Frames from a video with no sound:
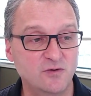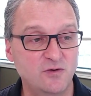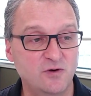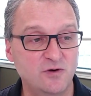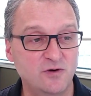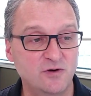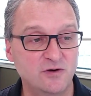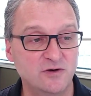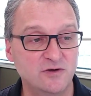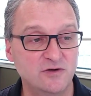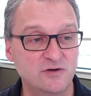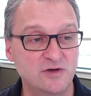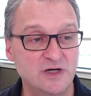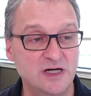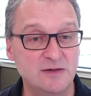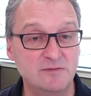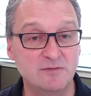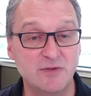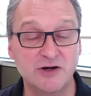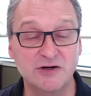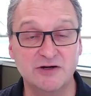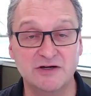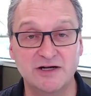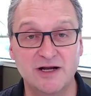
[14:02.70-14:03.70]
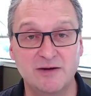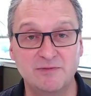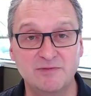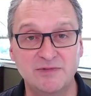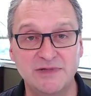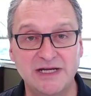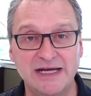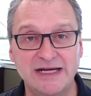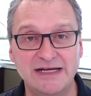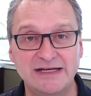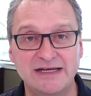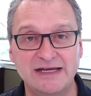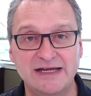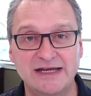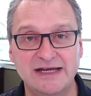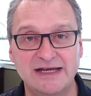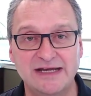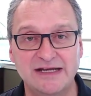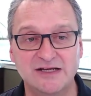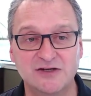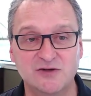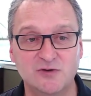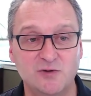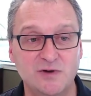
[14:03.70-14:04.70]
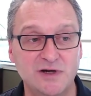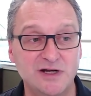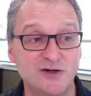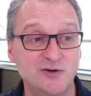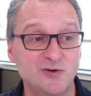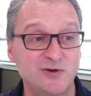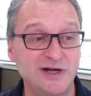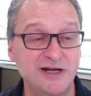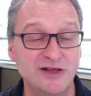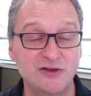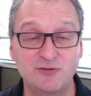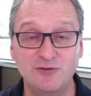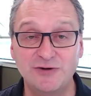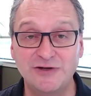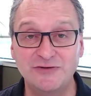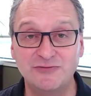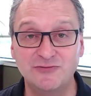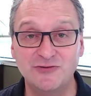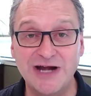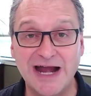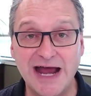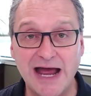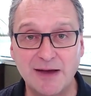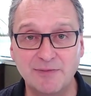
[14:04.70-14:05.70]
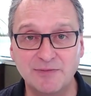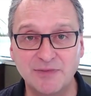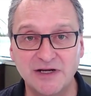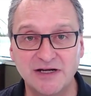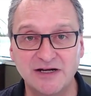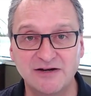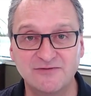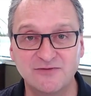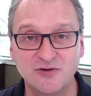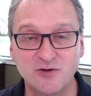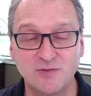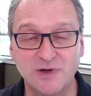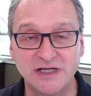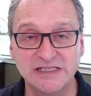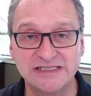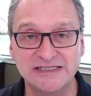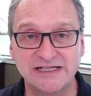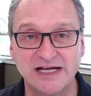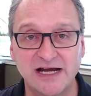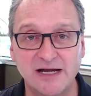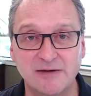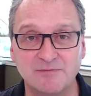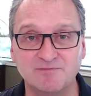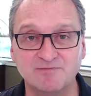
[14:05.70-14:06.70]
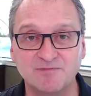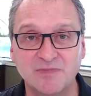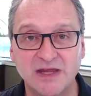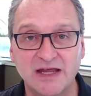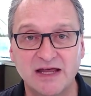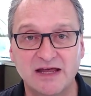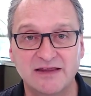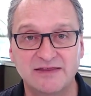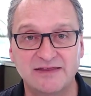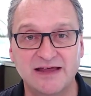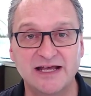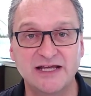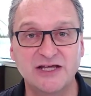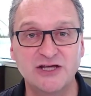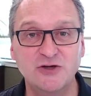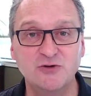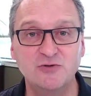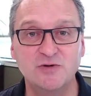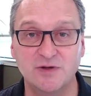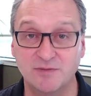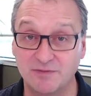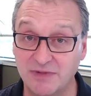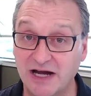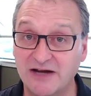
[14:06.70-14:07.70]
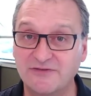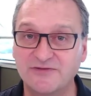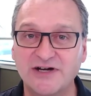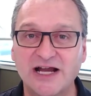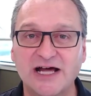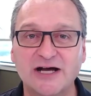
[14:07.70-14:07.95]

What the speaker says: quarter market update and 2023 wrap in a few months' time. Thank you and bye for